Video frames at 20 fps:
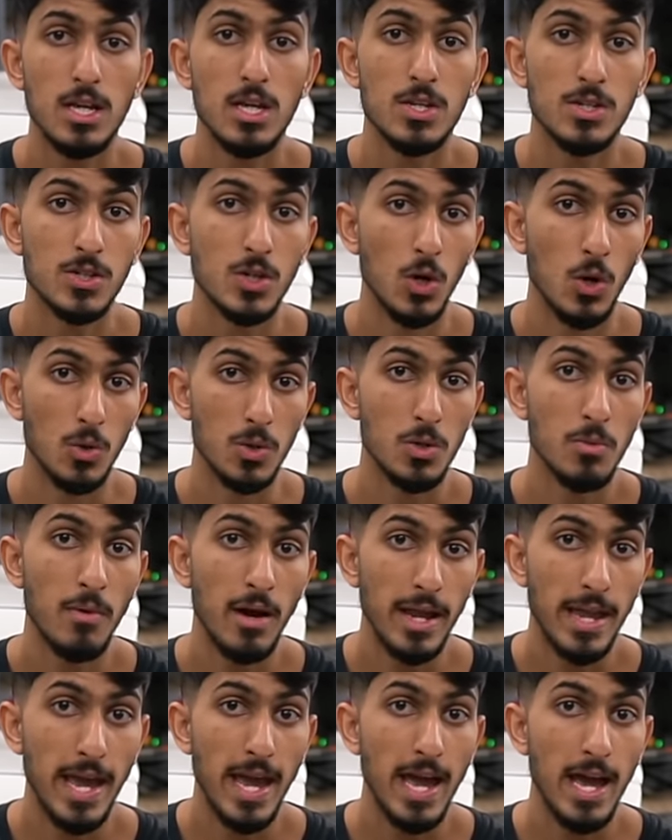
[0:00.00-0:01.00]
So you
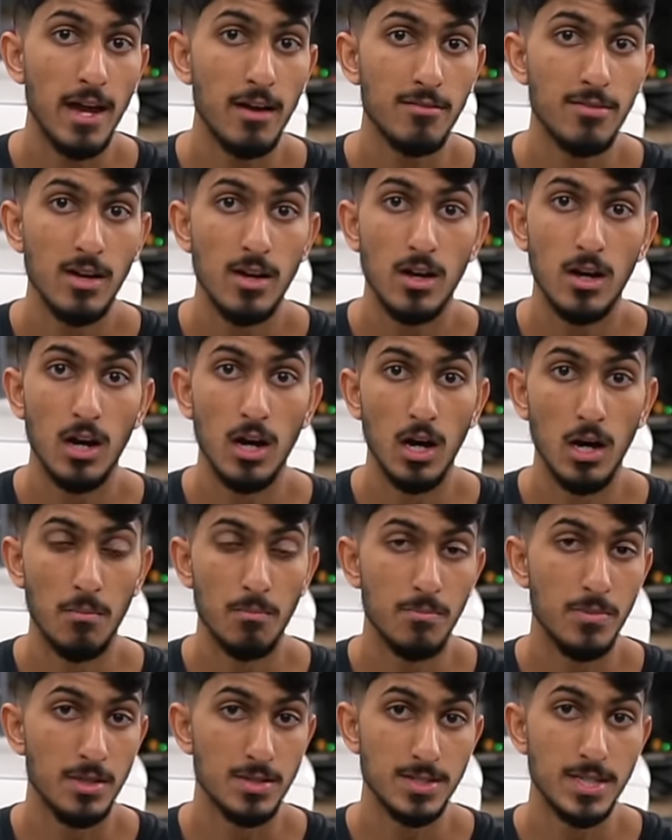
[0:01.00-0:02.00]
might have
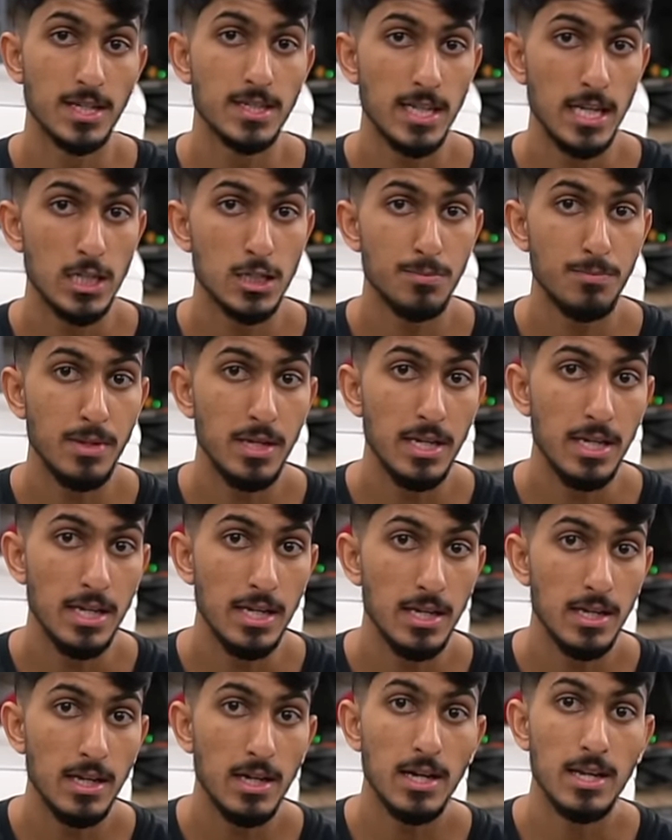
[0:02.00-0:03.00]
uh, the 6
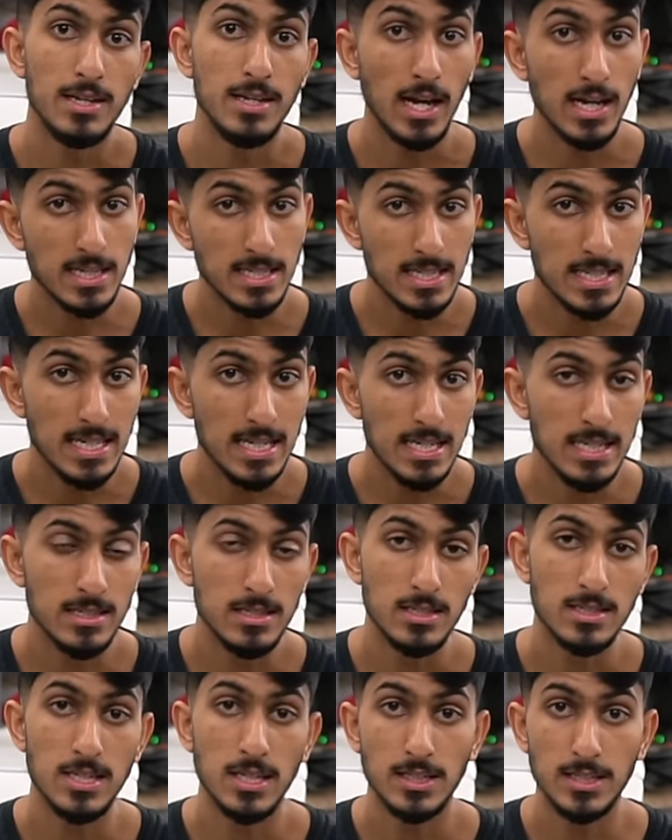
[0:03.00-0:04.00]
HP 19,
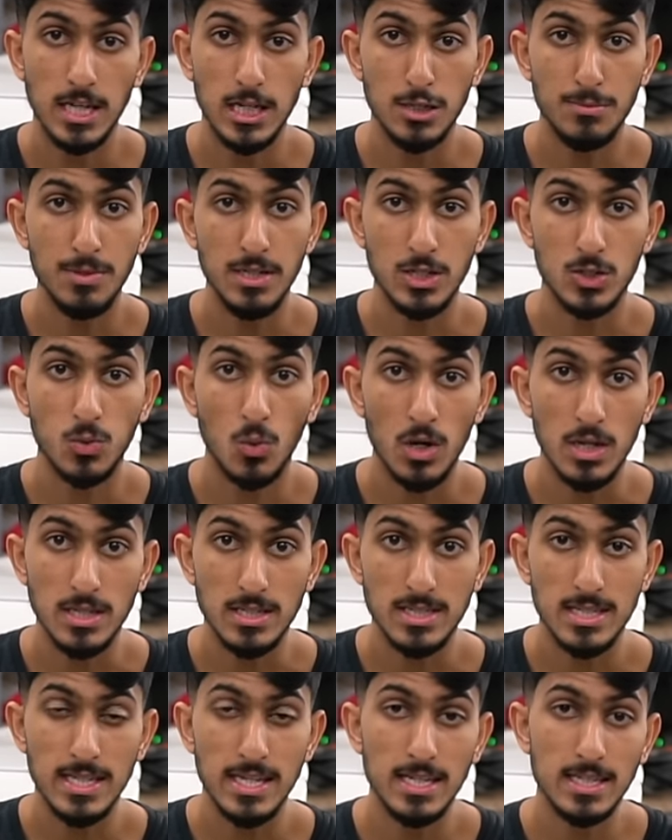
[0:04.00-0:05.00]
the 6 HP
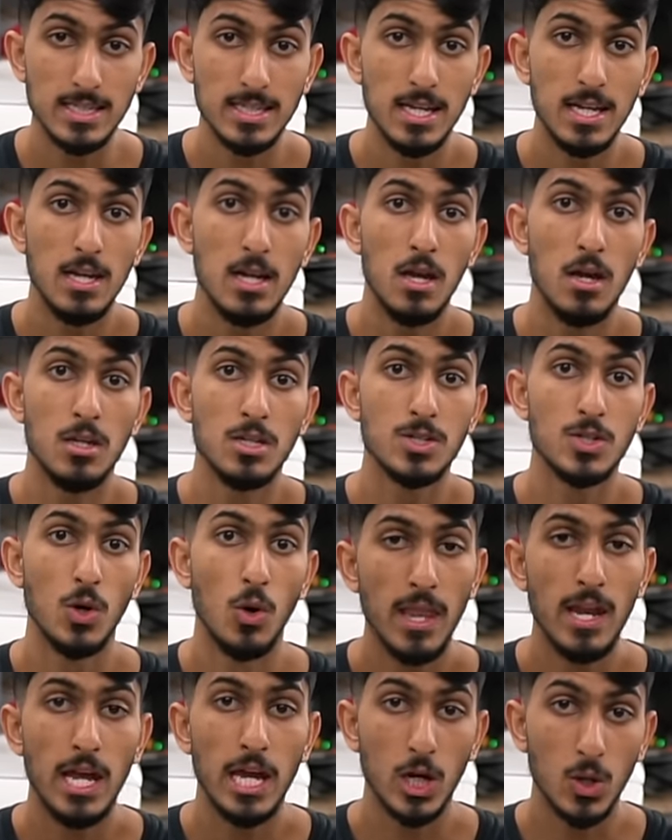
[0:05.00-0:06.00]
26.
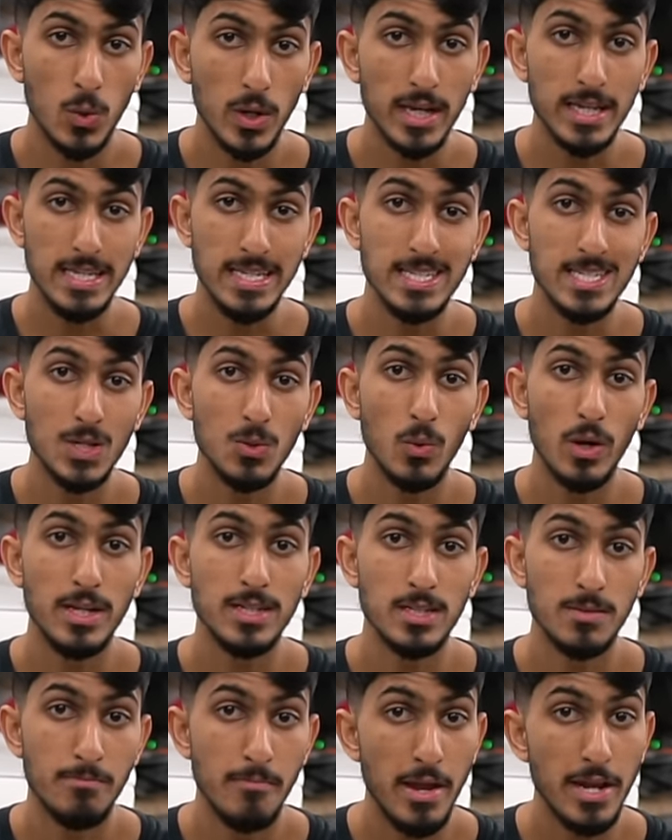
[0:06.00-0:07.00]
So a quick and easy way
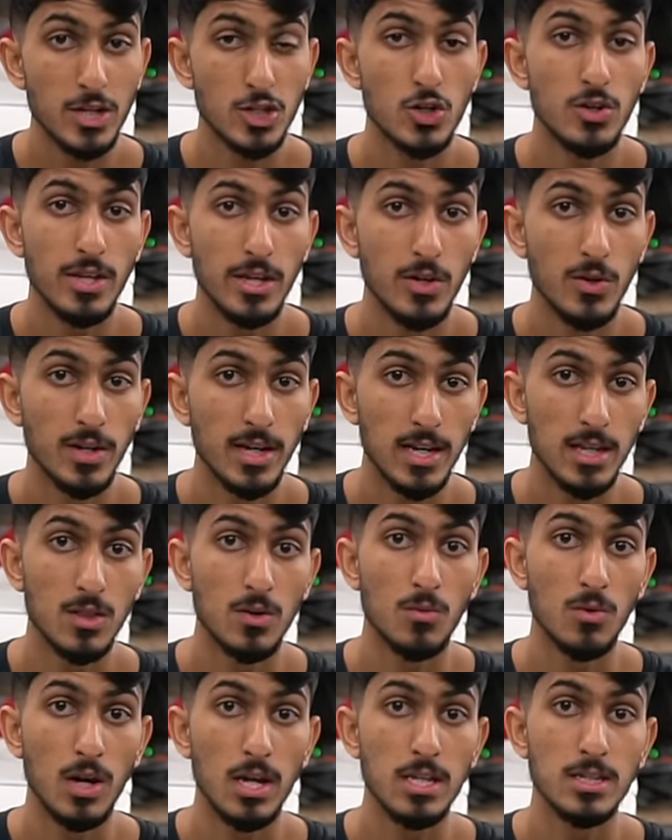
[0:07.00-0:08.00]
to make sure that you're getting
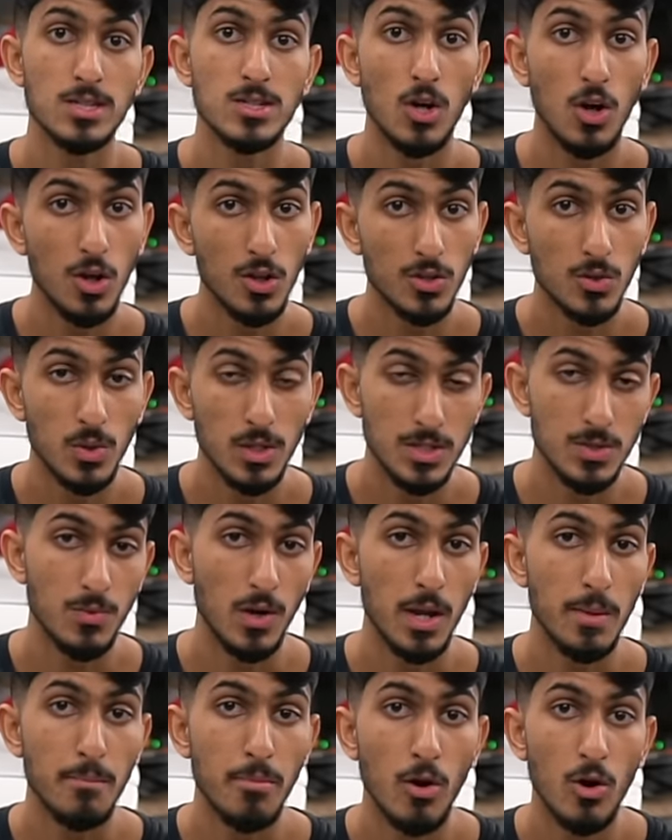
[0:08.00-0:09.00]
the right solenoids,
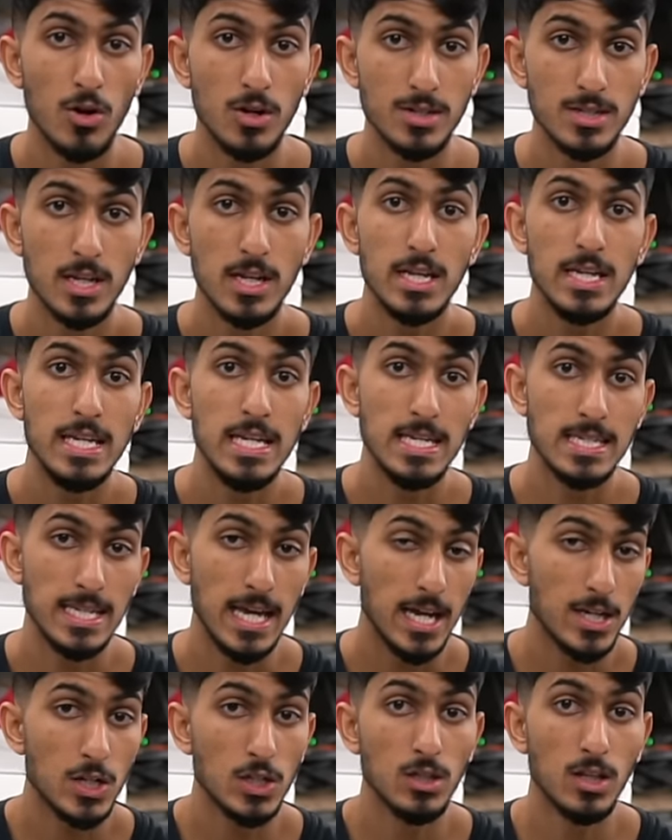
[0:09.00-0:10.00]
right parts, is to
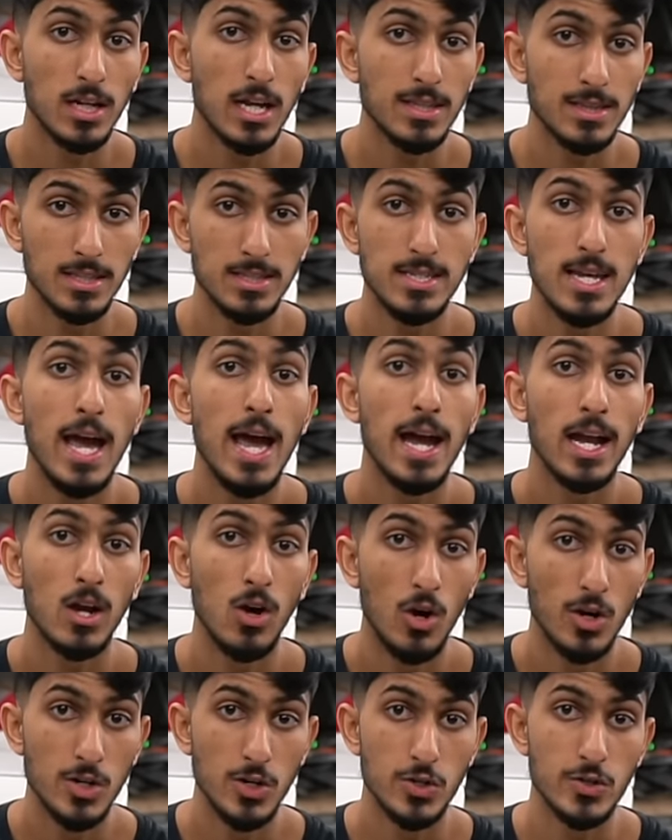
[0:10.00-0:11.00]
actually look at the tag
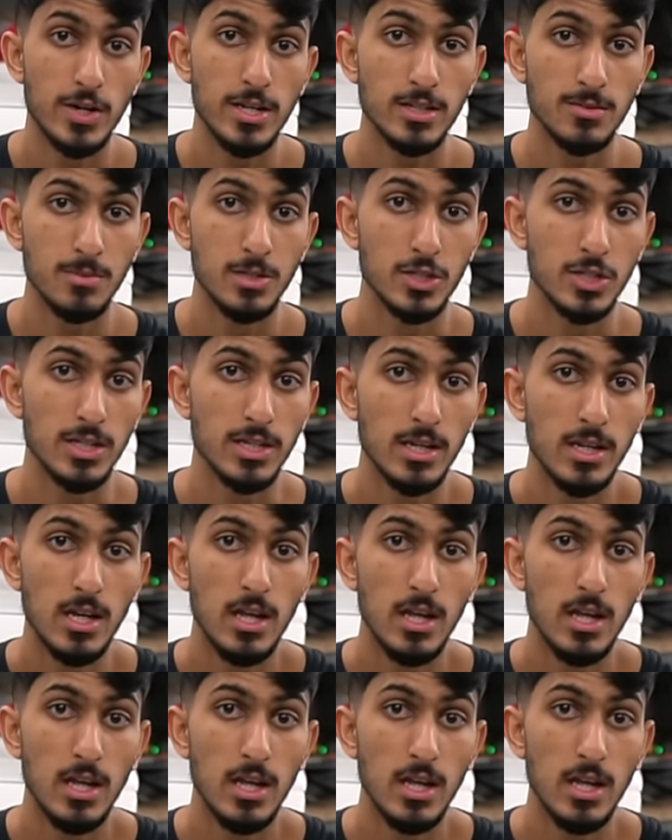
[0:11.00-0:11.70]
on your transmission.